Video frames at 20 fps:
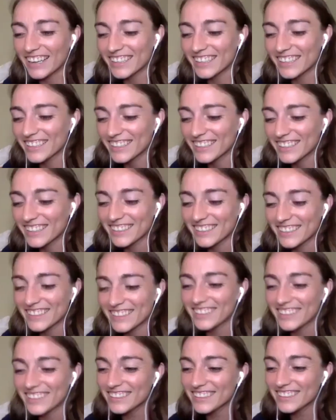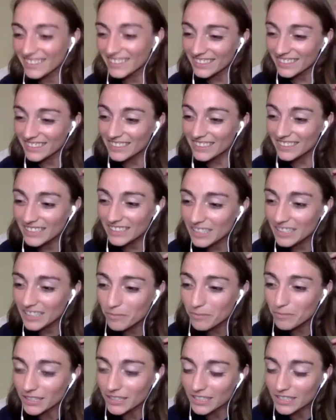Oh shit.
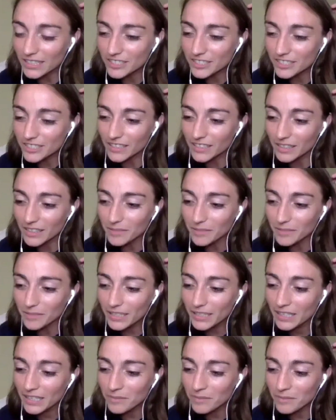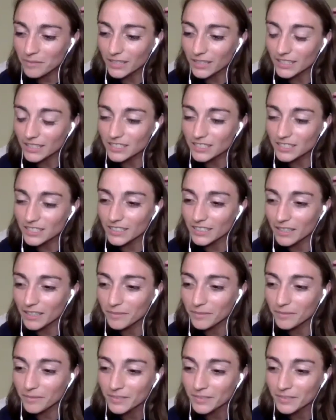Can't make that shit up. Can't make that shit up.